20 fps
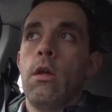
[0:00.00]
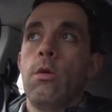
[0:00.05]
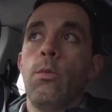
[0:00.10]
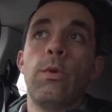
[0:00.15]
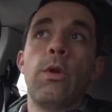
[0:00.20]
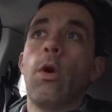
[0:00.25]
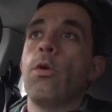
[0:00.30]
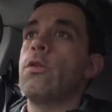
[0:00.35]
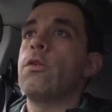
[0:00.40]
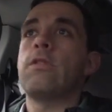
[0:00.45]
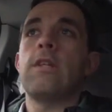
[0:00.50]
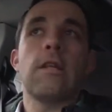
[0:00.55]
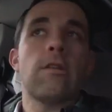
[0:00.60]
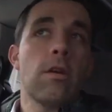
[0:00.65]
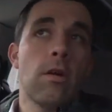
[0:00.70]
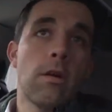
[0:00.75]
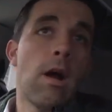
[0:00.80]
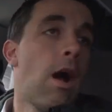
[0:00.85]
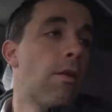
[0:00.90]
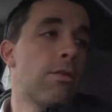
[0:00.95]
We don't use
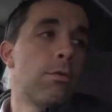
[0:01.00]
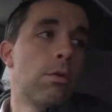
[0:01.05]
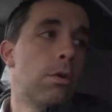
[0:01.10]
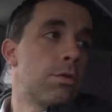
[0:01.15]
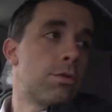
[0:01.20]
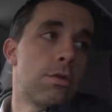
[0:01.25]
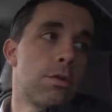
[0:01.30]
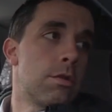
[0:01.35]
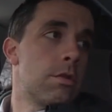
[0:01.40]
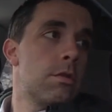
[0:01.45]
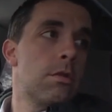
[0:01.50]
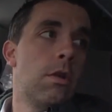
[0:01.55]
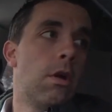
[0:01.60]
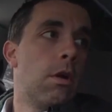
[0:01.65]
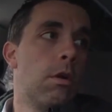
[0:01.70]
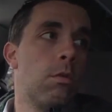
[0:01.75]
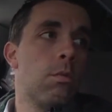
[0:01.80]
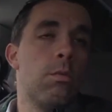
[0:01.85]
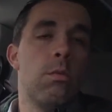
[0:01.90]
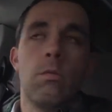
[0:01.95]
Nantucket coffee roasters.
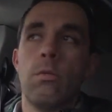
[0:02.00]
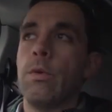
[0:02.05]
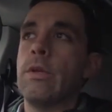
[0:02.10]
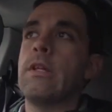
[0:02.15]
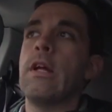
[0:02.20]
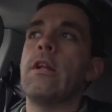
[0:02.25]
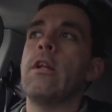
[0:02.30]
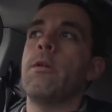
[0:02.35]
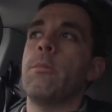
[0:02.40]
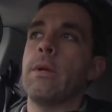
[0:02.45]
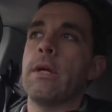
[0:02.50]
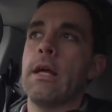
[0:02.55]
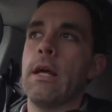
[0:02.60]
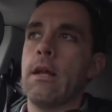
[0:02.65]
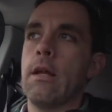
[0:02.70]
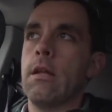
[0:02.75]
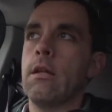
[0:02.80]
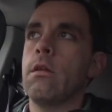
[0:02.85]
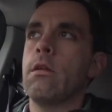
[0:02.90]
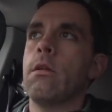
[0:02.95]
No, we did in the
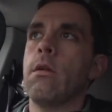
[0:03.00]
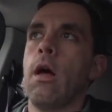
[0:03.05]
beginning.